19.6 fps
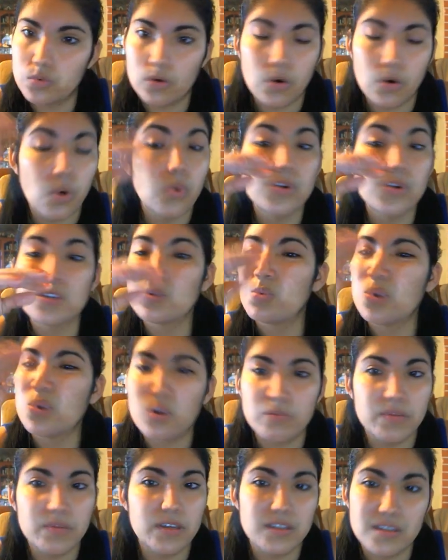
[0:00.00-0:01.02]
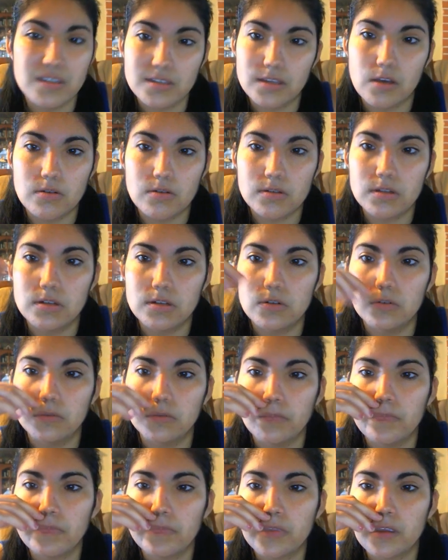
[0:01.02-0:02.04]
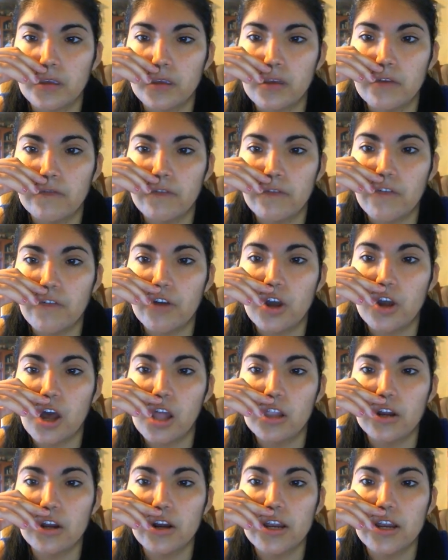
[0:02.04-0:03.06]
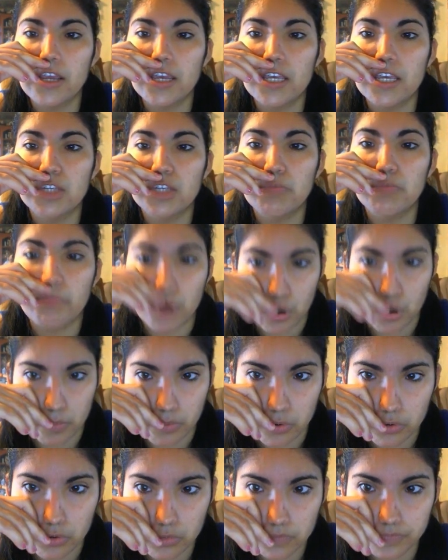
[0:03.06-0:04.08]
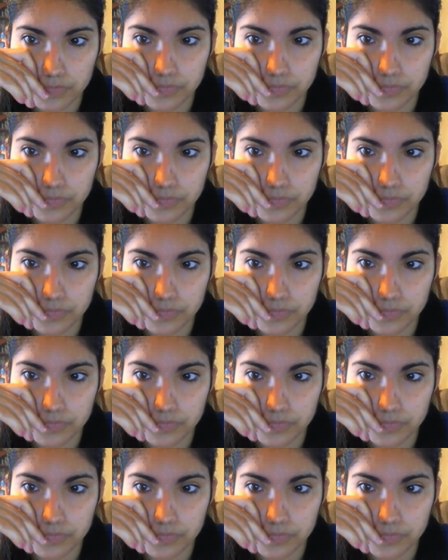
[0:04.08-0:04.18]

Always will be since I was little. Favorite color is purple.